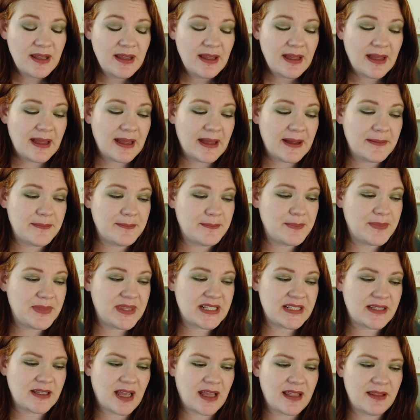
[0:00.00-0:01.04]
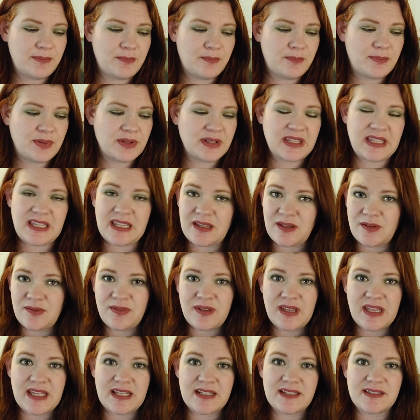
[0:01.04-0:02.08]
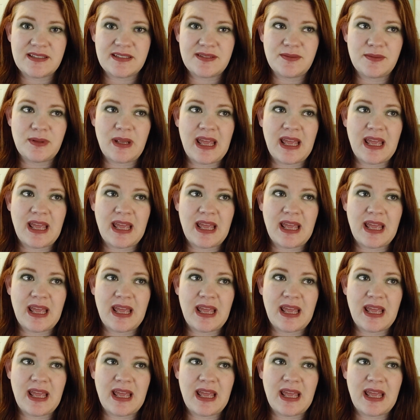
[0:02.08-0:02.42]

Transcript: I believe it's,